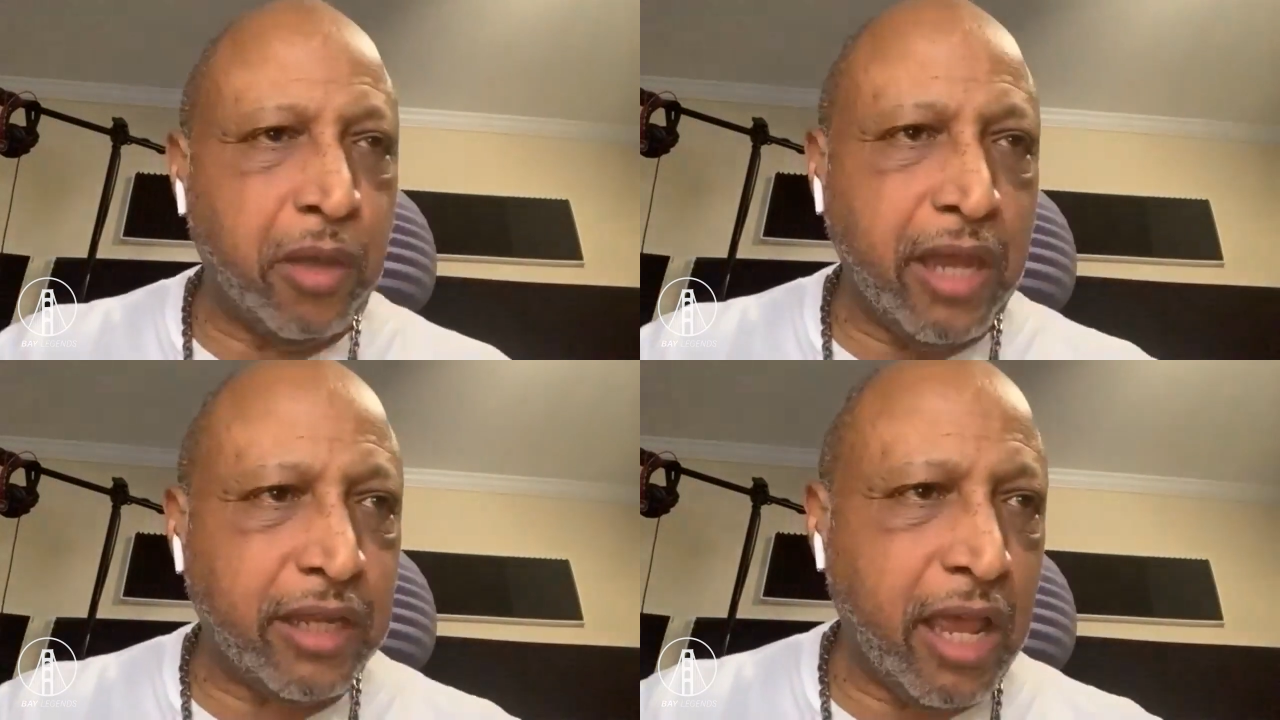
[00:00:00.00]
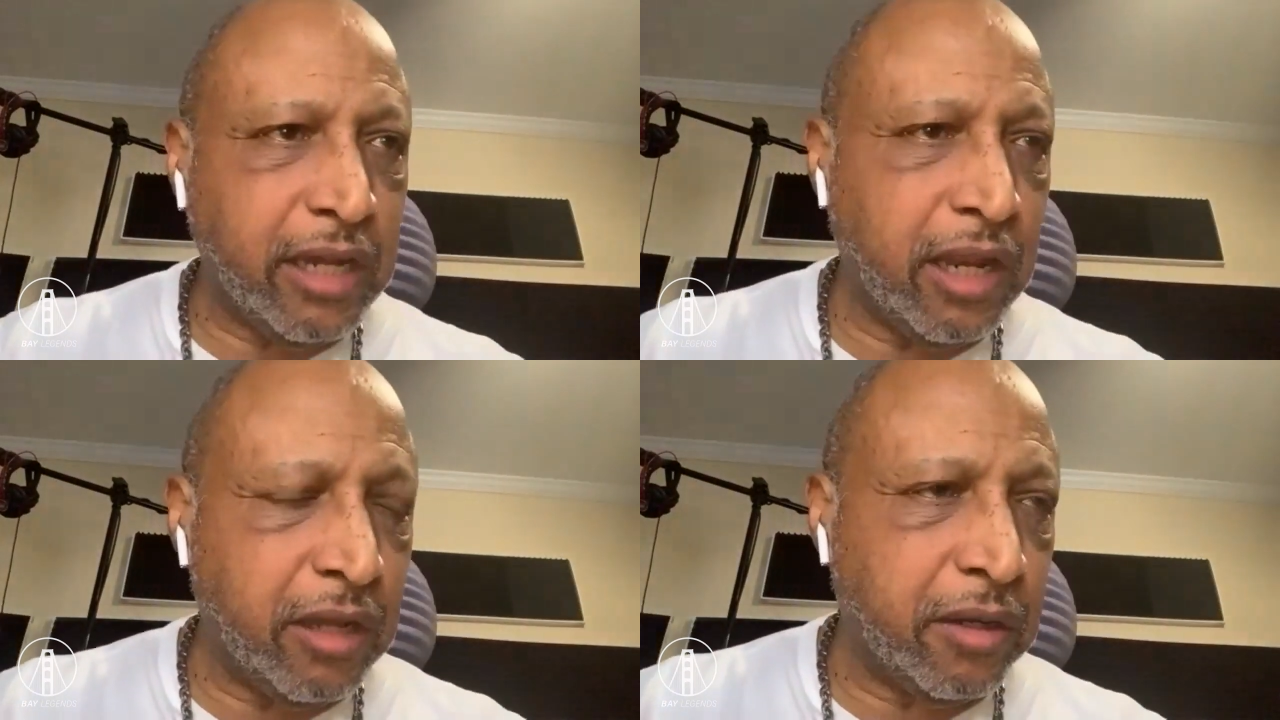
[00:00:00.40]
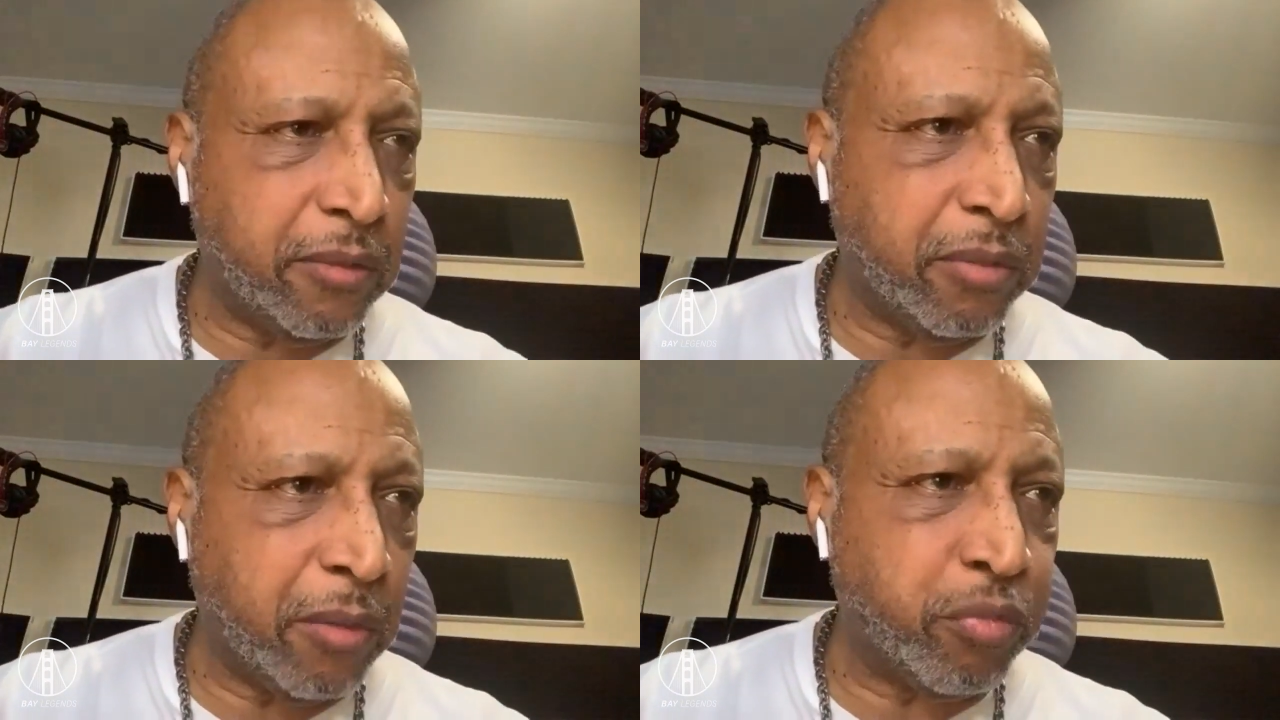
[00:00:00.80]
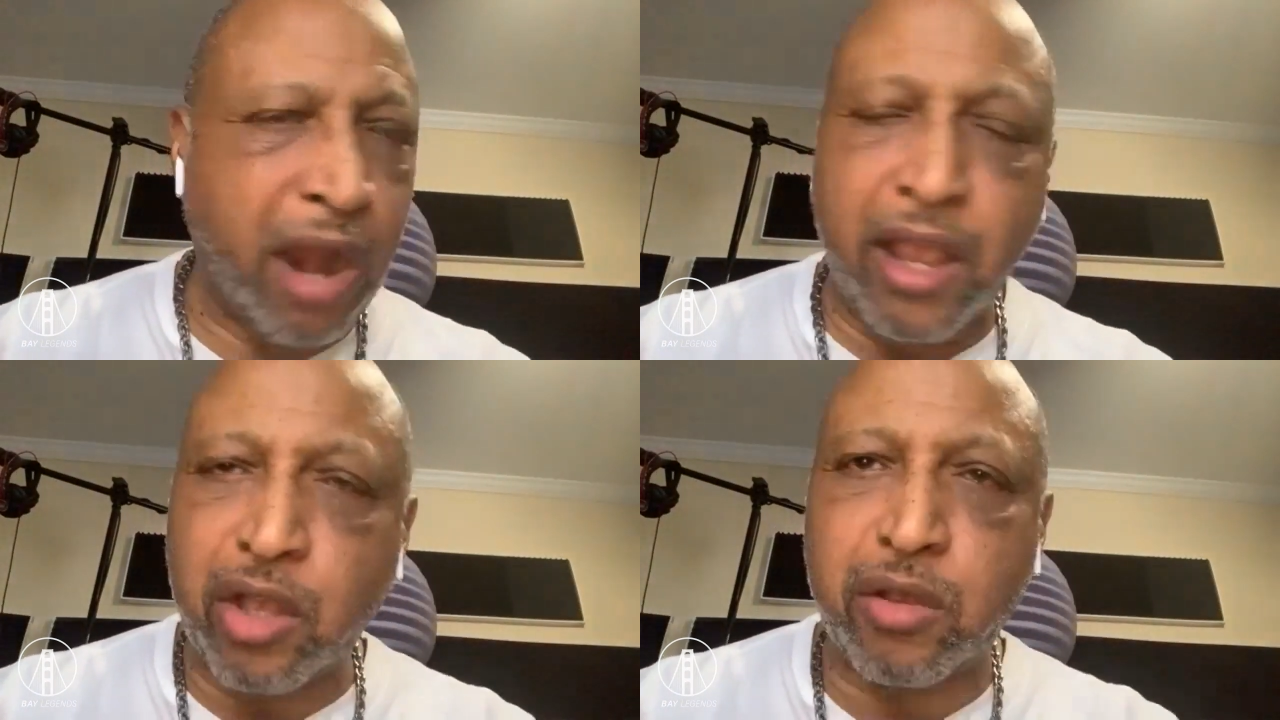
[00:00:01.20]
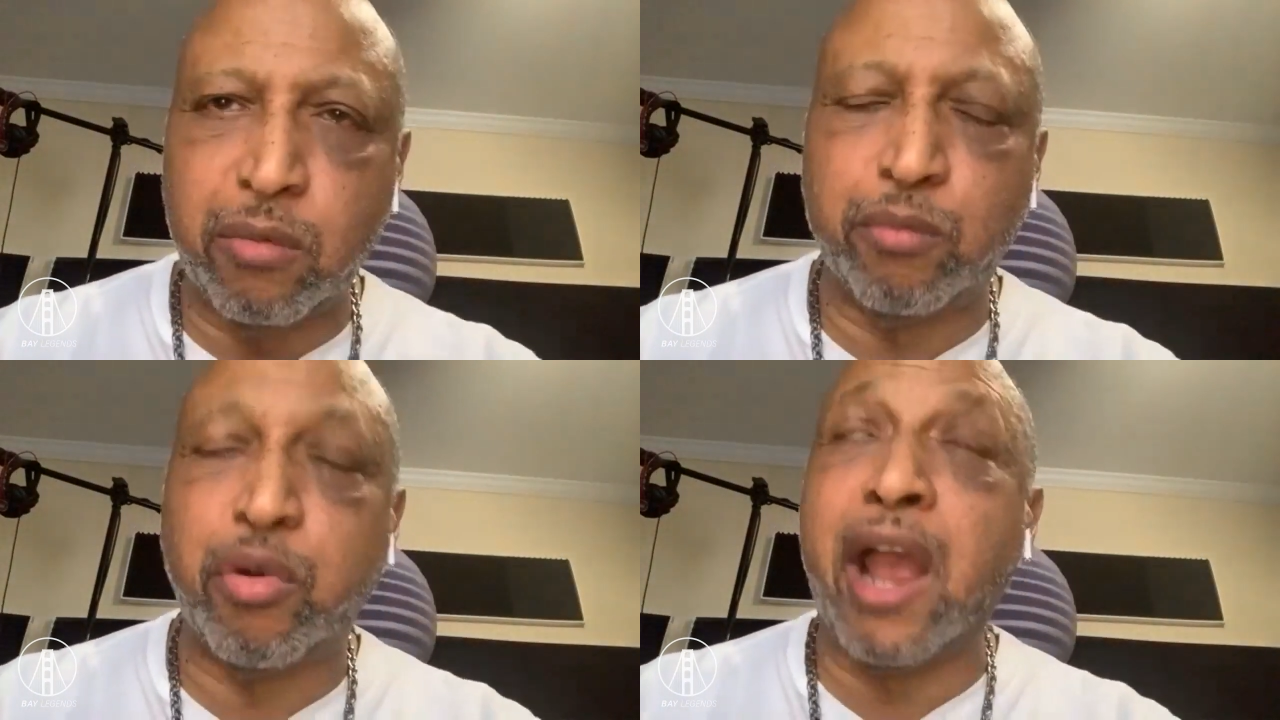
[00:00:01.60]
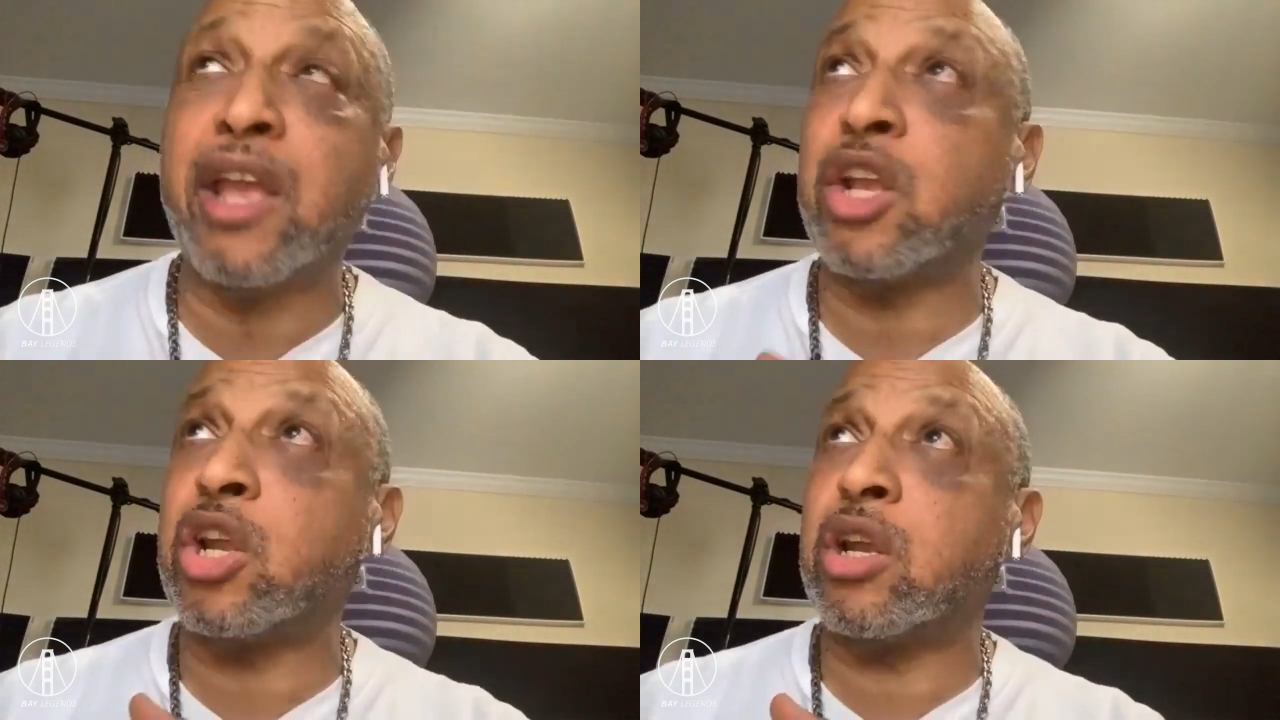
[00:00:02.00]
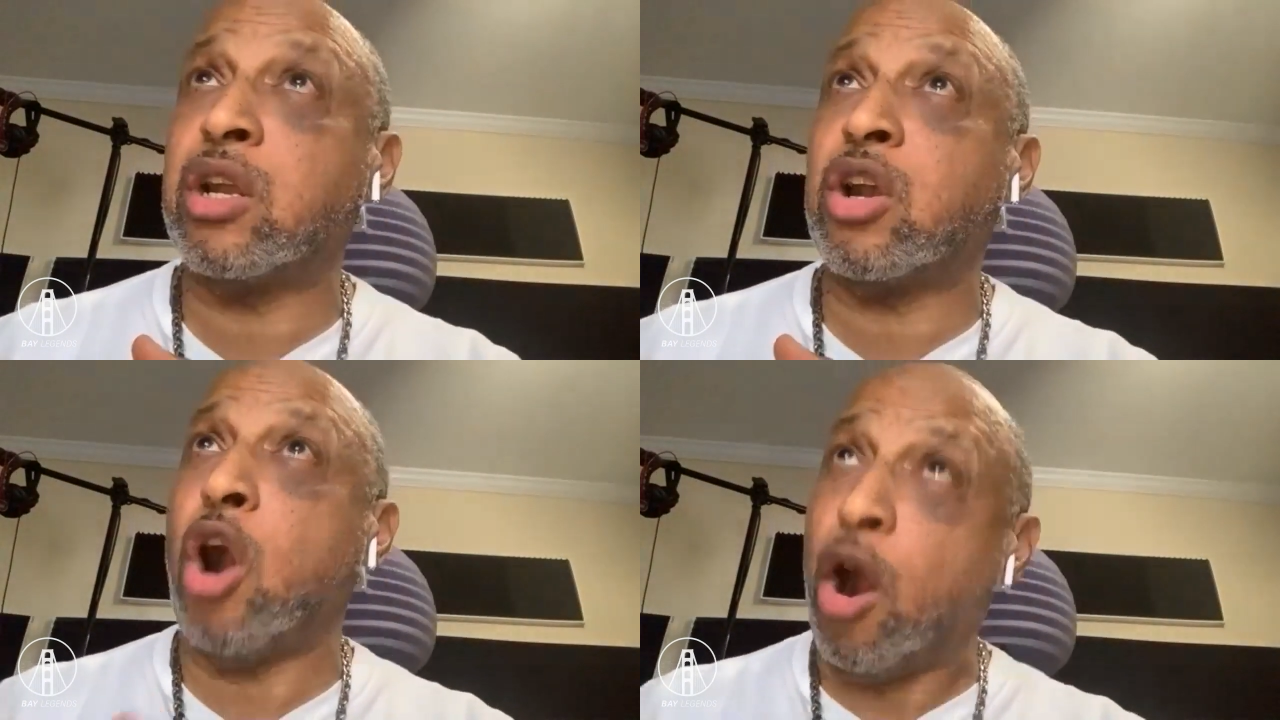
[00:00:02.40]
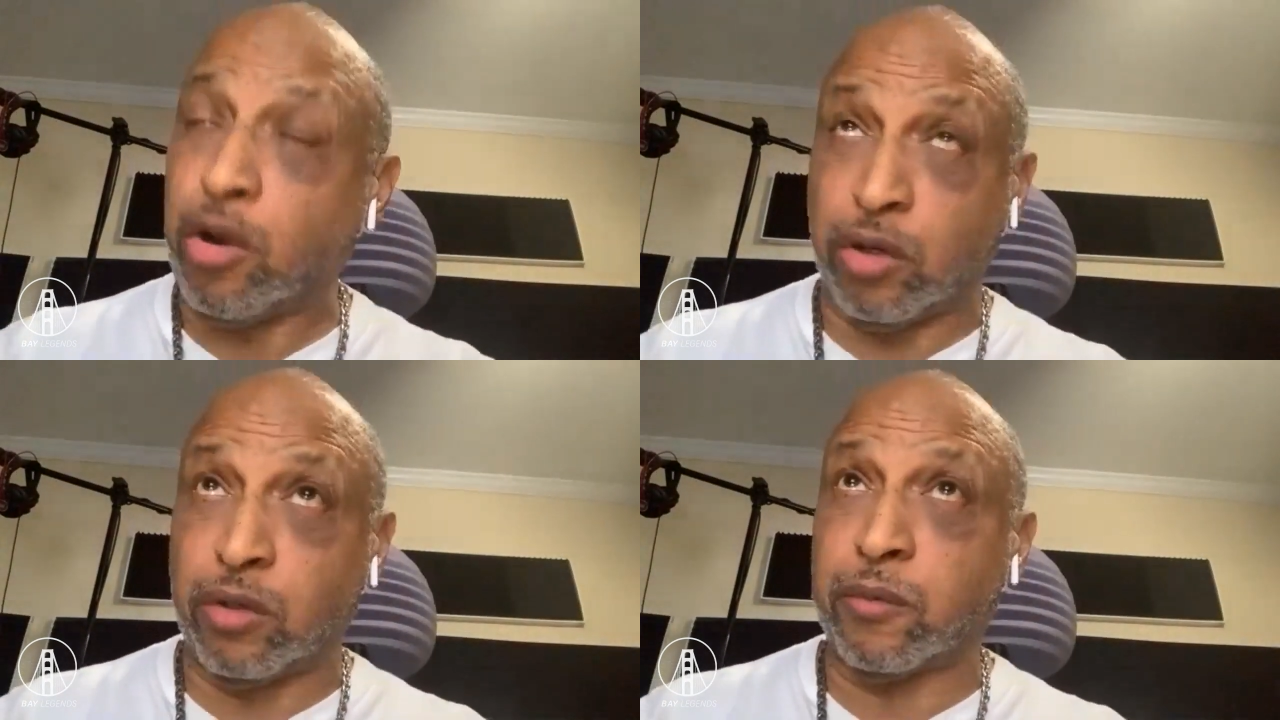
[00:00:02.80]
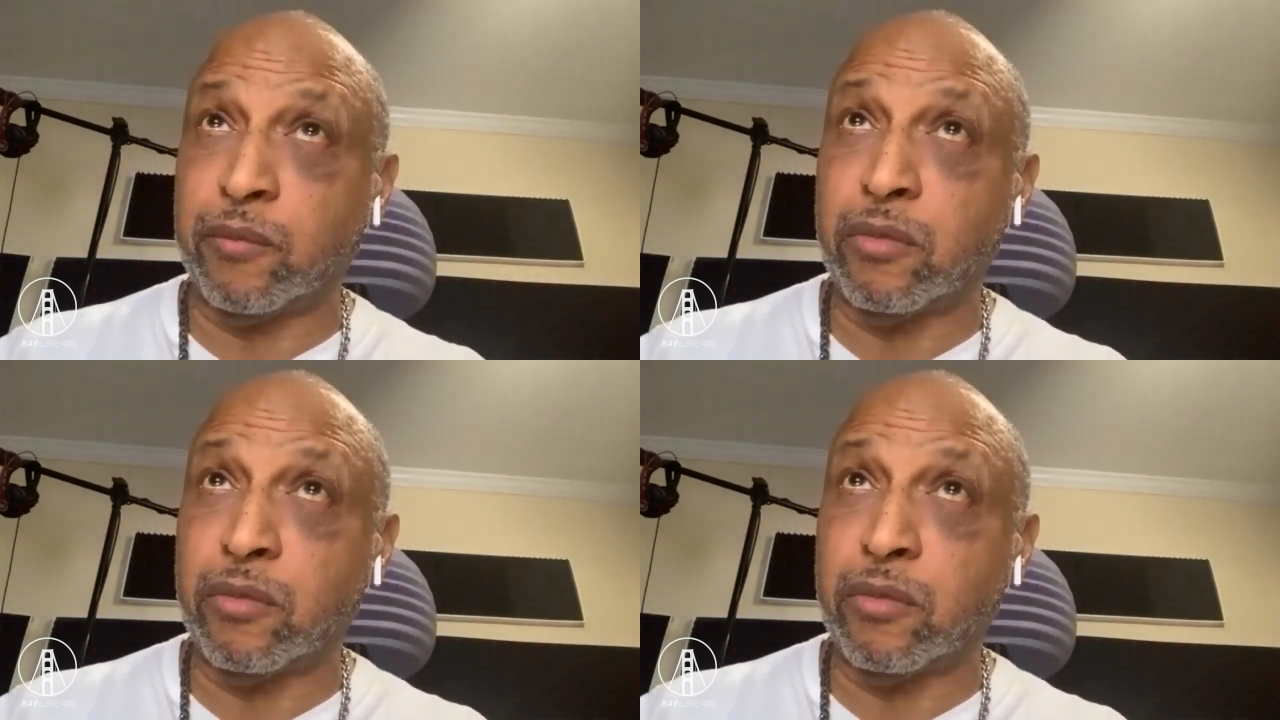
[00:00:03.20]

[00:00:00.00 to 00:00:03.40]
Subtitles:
We had a kind Brian Carter